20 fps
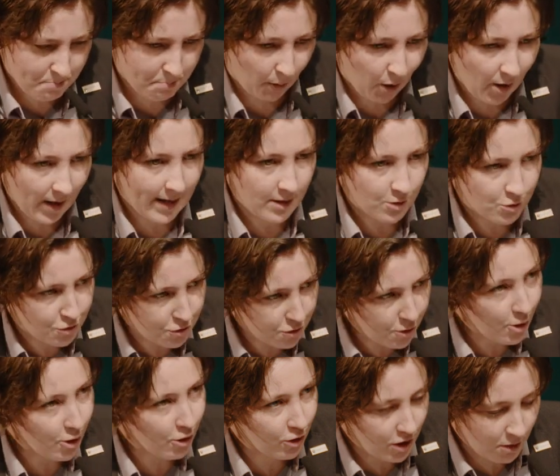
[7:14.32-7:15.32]
But in
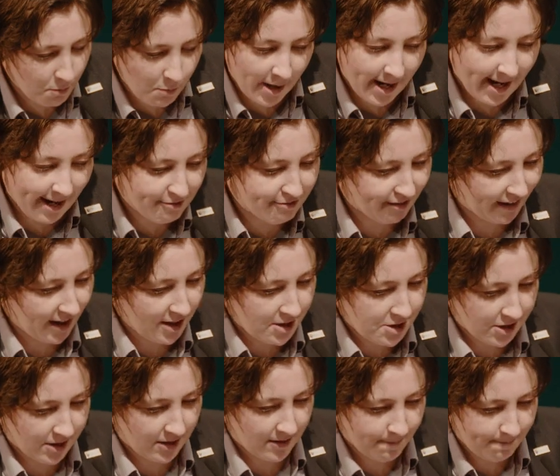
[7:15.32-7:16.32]
true community
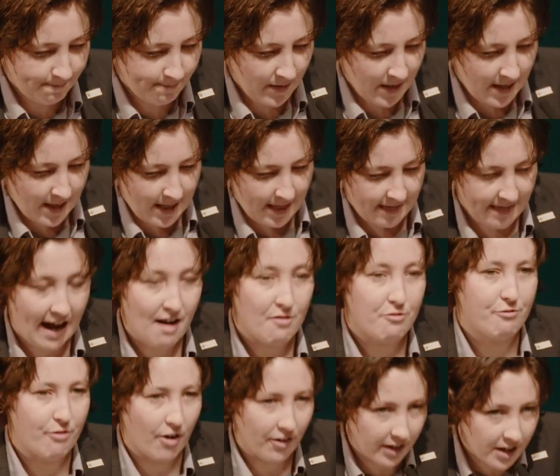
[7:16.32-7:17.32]
fashion, that
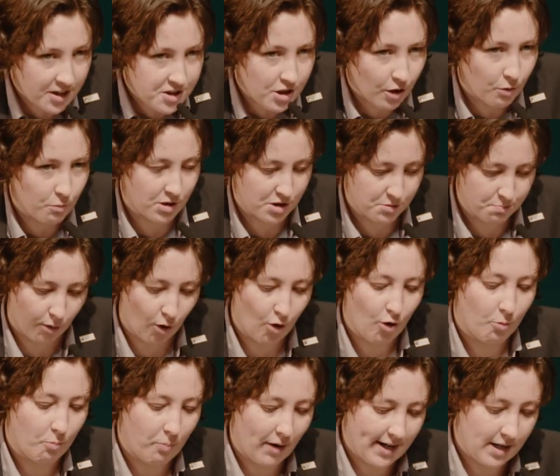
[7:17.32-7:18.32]
furniture was
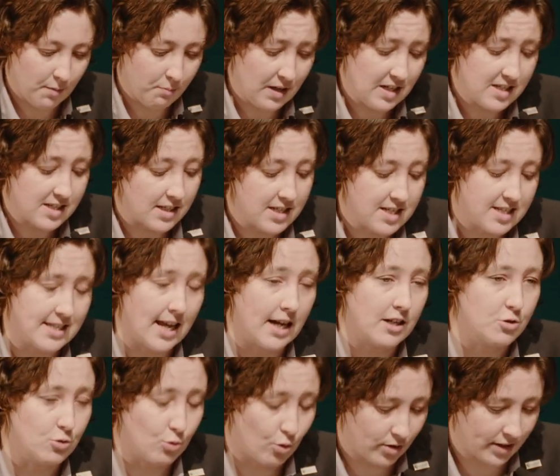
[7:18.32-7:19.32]
bought by the Beasleys'
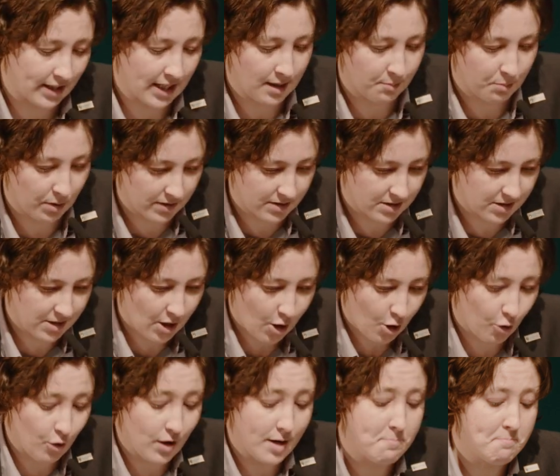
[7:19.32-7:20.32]
next-door neighbours,
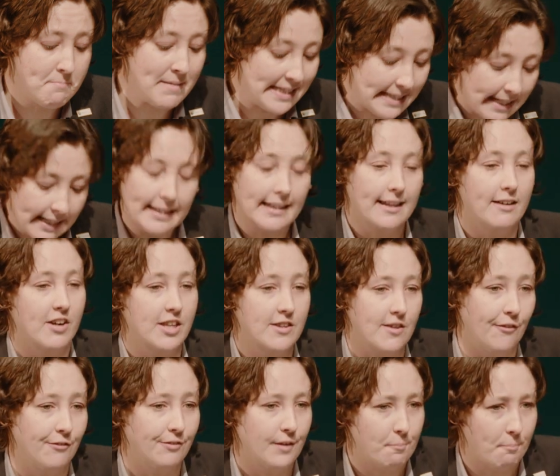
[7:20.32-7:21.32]
who immediately
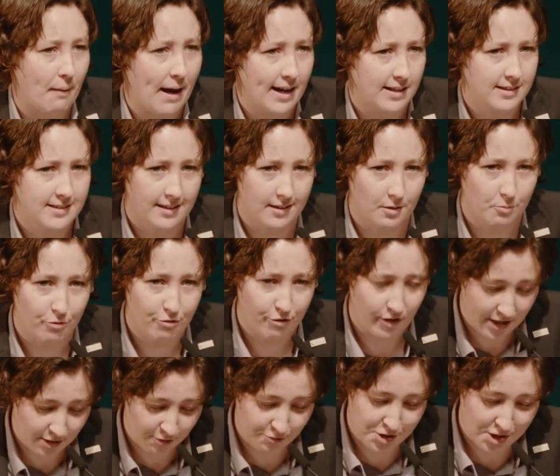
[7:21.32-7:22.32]
returned it back to them
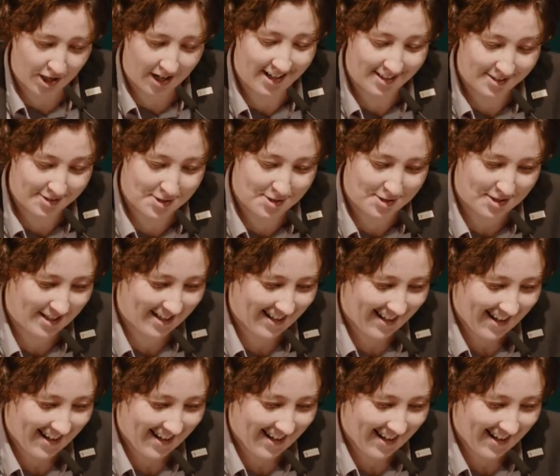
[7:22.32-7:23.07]
free of charge.